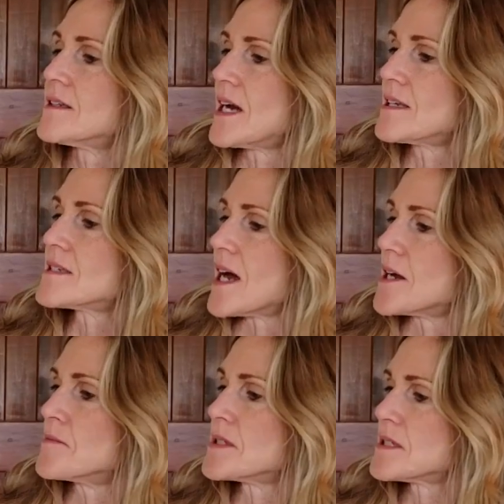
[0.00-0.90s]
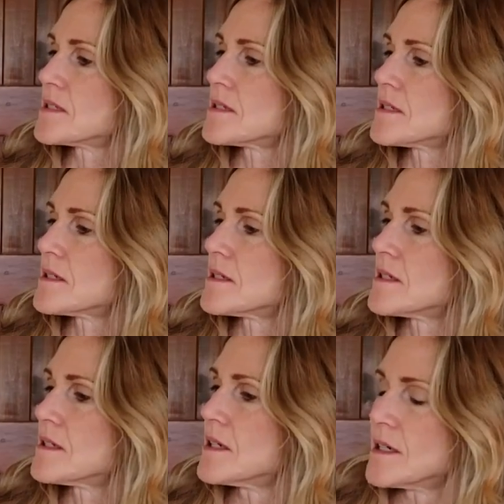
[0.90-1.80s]
Nine times.
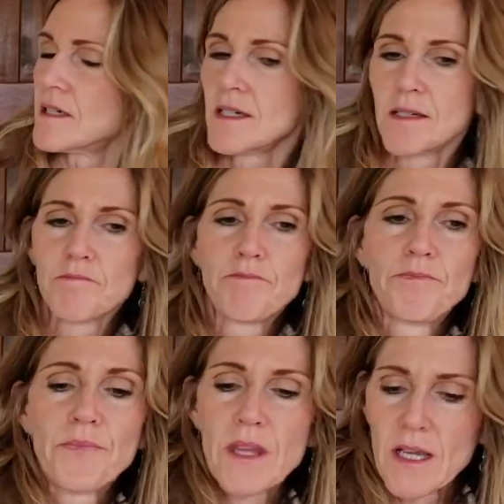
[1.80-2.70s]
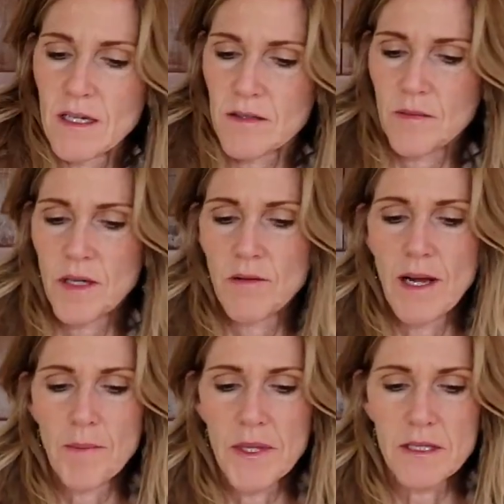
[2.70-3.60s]
Yep. So I'm going to
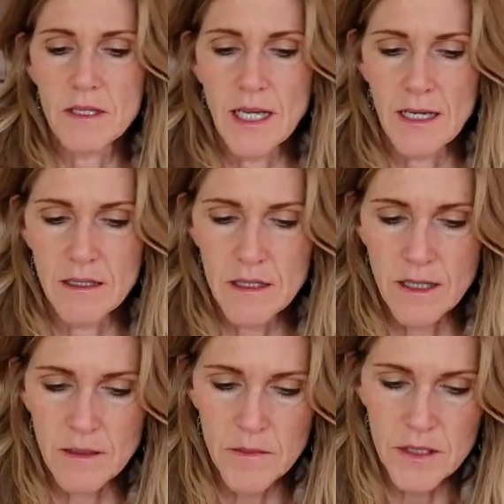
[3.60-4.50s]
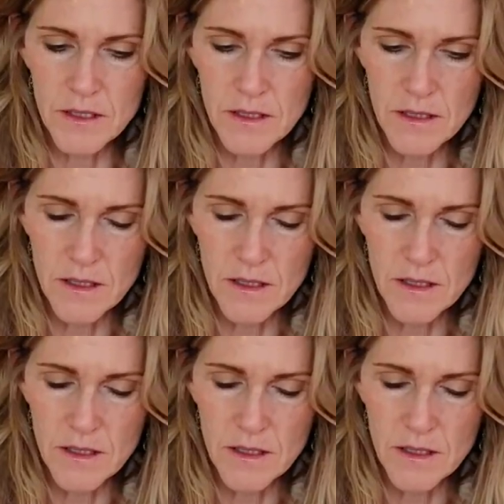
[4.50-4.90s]
wrap this 9 times.